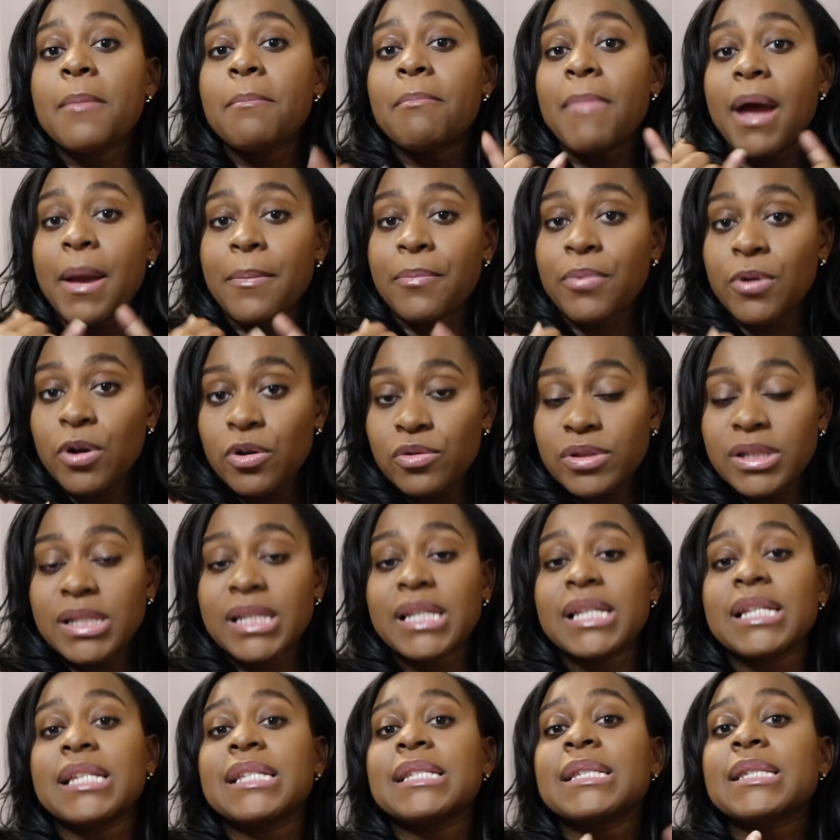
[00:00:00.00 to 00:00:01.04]
my
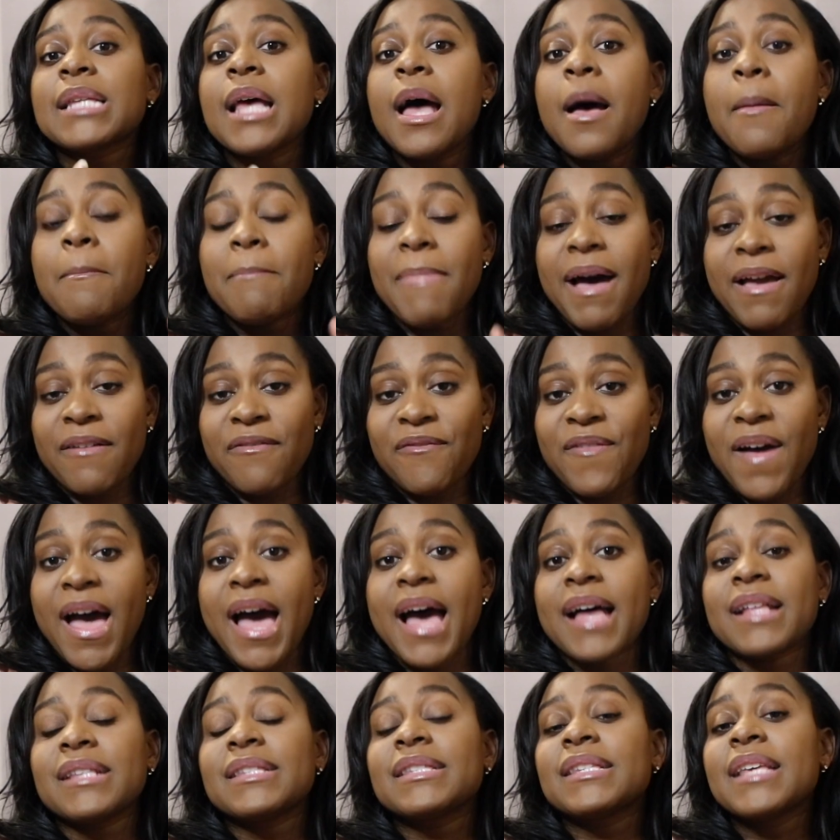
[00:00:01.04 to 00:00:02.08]
proteins, my
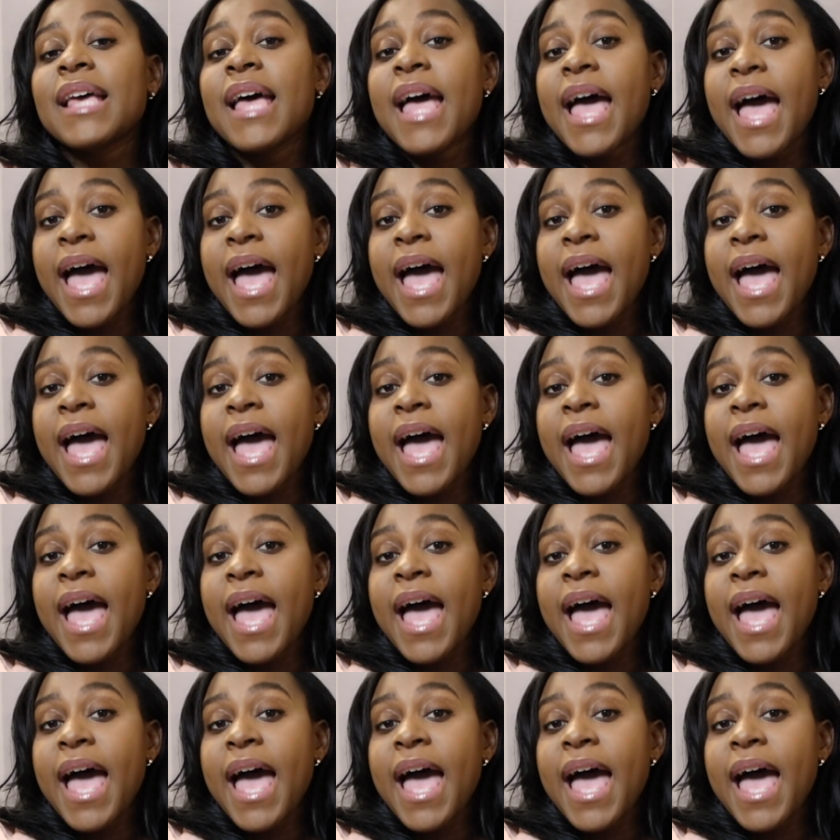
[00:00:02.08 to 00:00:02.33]
fats,